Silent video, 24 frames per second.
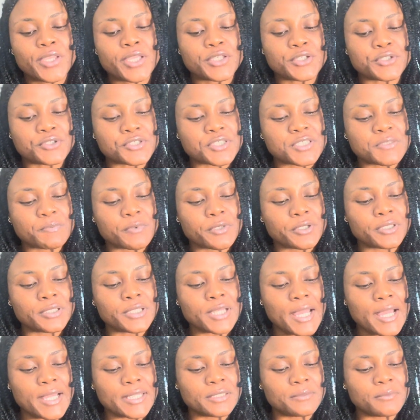Your spirit
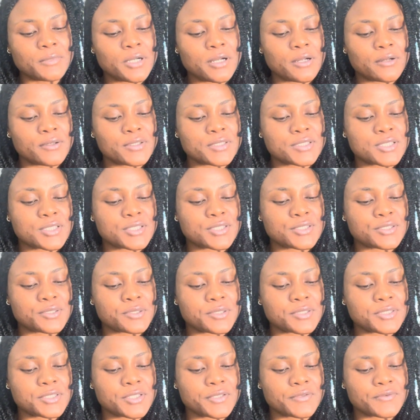animal is a
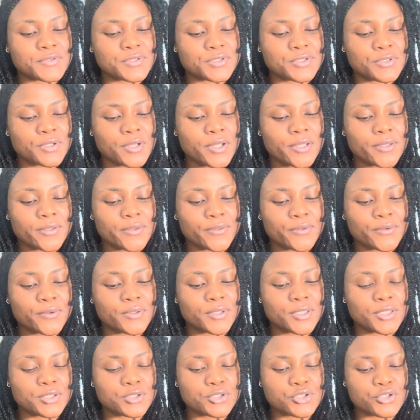source of strength you
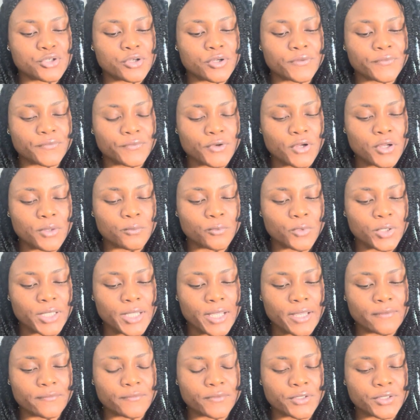can draw from
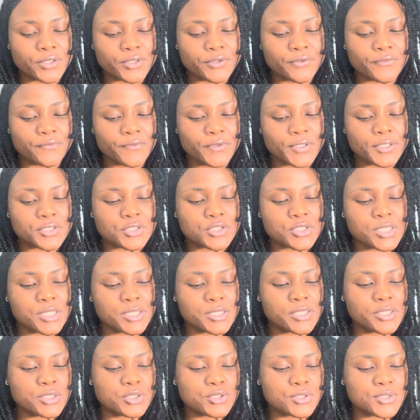whenever you face
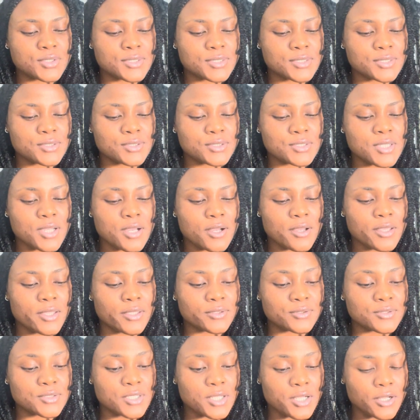challenges
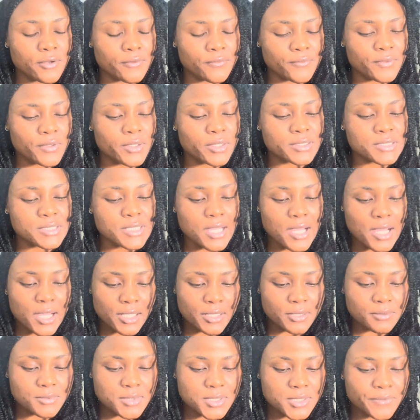in tough
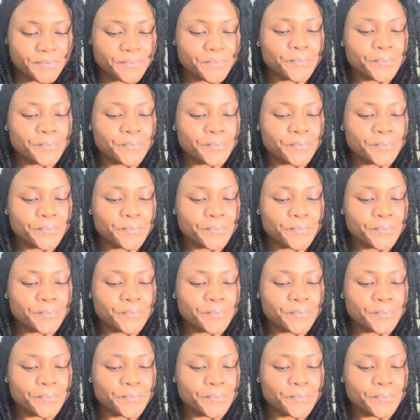times.